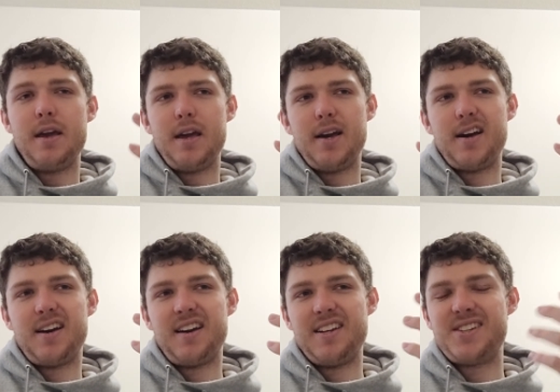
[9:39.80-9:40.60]

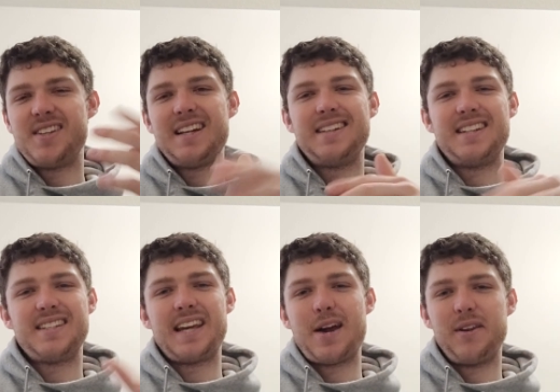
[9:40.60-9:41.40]
And just not
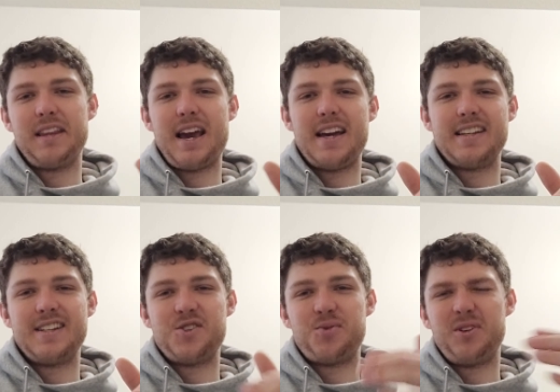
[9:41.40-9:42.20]
discounting that,
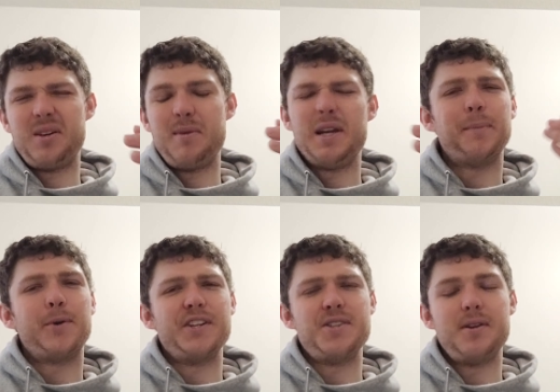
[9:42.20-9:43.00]
and just really being
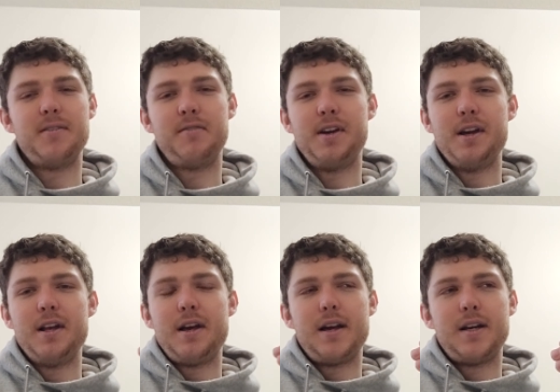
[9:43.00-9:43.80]
appreciative
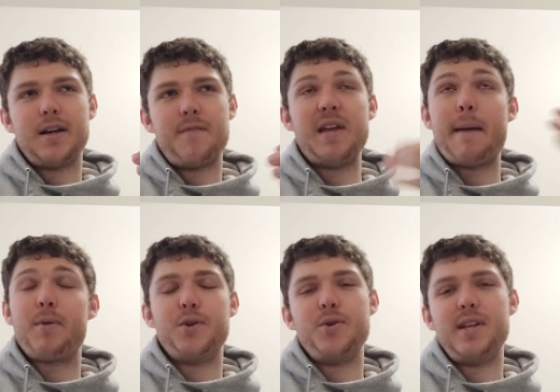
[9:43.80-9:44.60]
of the
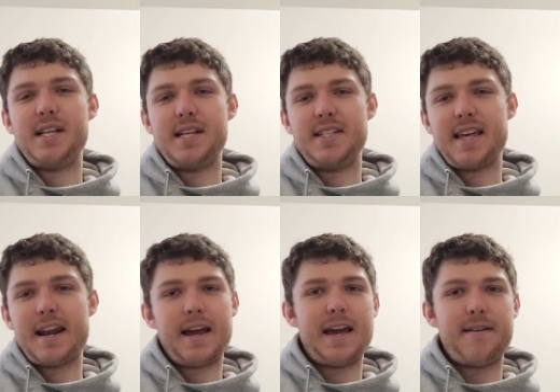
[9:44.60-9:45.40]
opportunities that
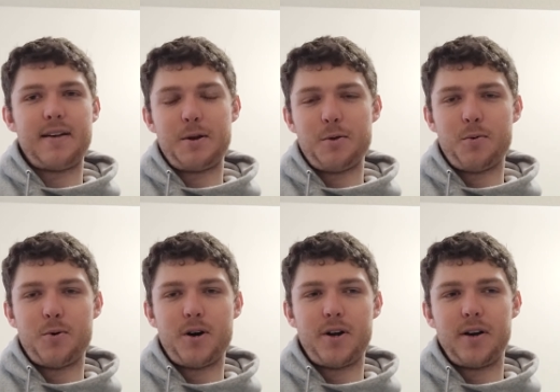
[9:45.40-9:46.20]
I have out on the
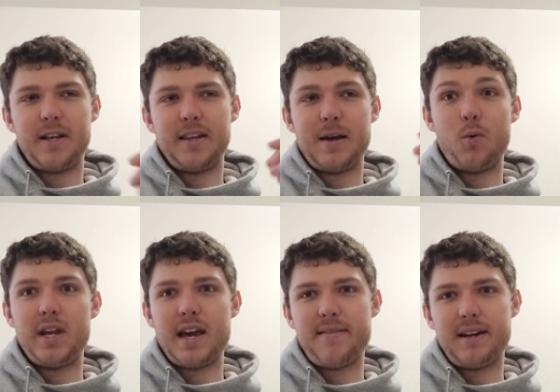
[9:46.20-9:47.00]
water and that we
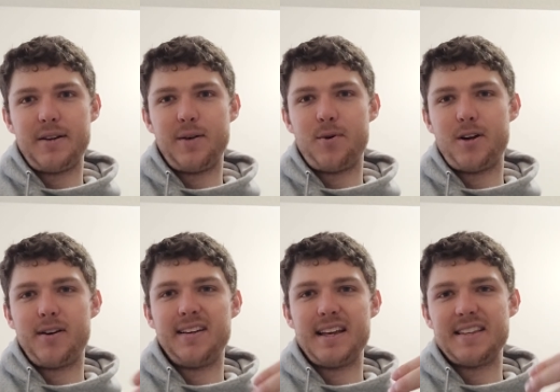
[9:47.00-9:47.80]
have out on the water,
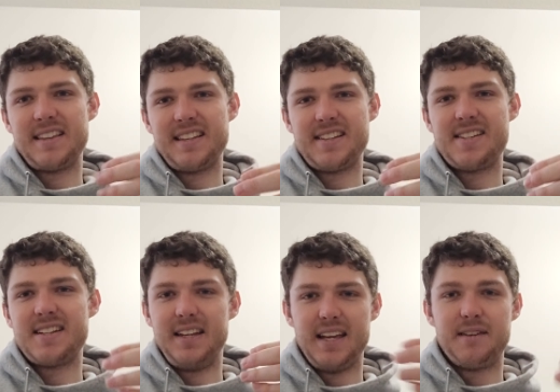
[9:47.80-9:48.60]
and that this is
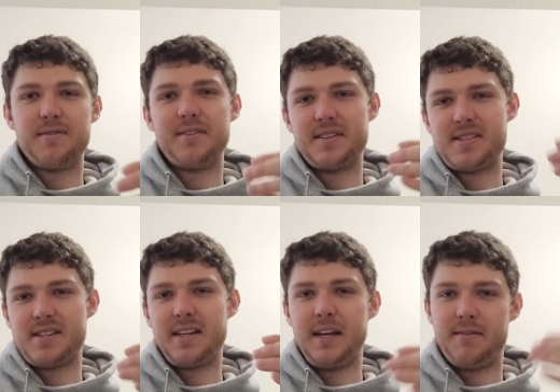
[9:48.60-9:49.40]
a gift. This is
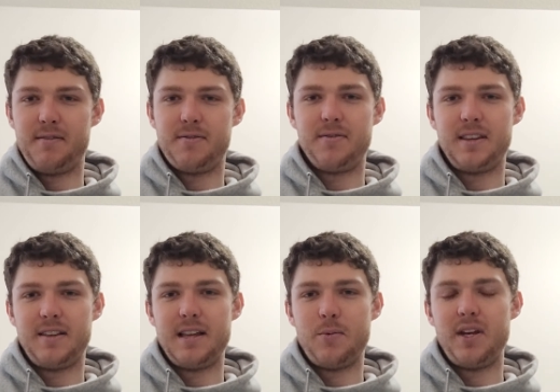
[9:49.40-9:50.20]
a gift
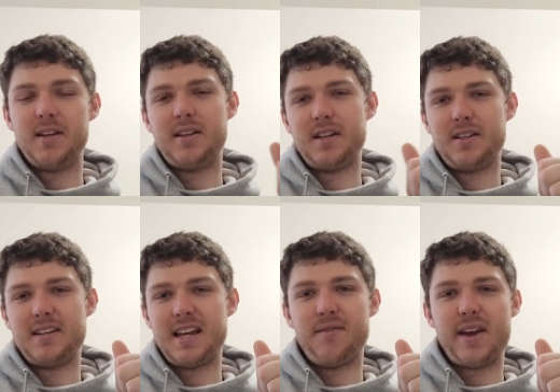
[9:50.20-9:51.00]
that we get to
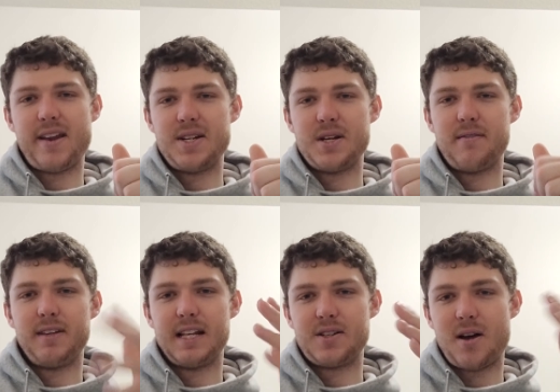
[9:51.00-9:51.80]
take advantage of, and
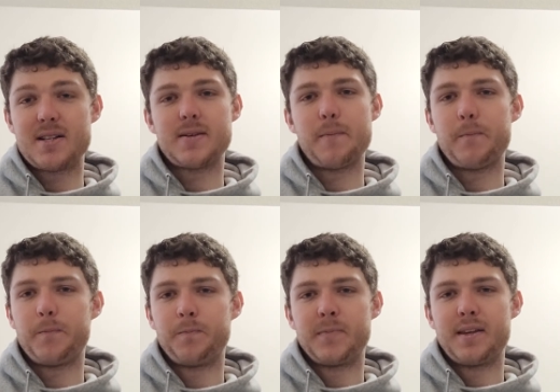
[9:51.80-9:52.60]
that's awesome.
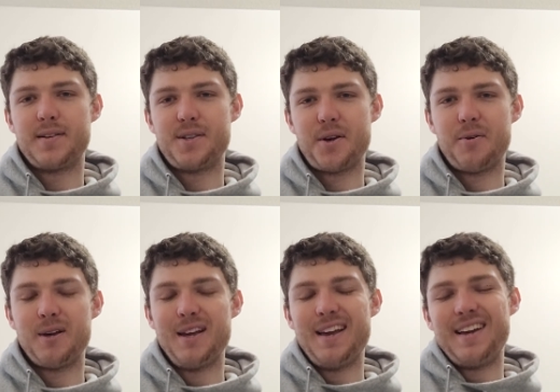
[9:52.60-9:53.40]
So
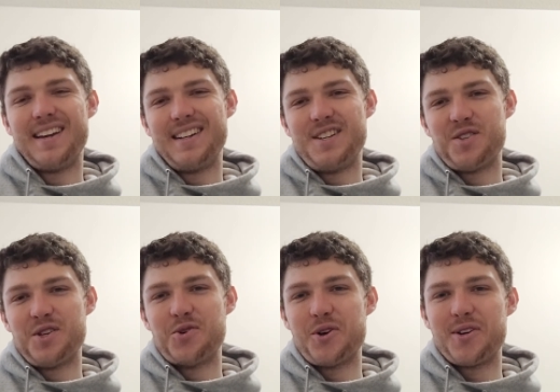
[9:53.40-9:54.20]
just
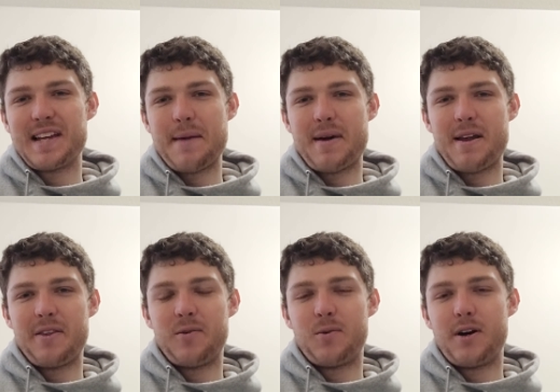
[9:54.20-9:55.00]
enjoy your time out
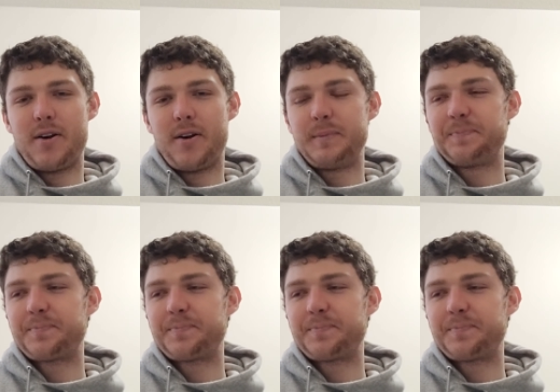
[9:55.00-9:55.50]
on the water.